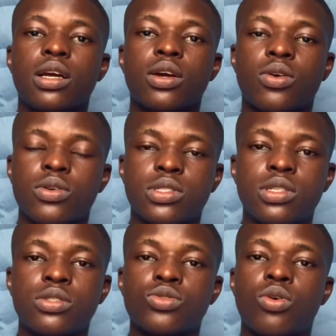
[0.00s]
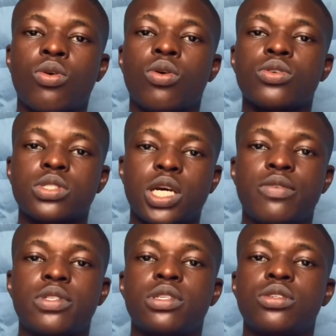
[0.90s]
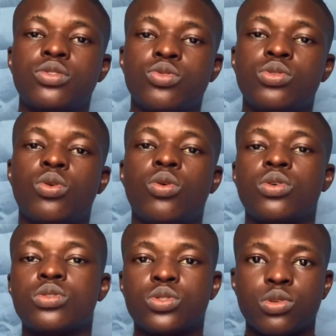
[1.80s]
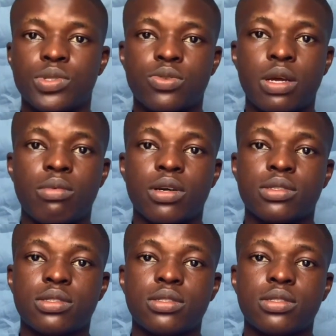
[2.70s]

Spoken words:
courses, or services to your subscribers.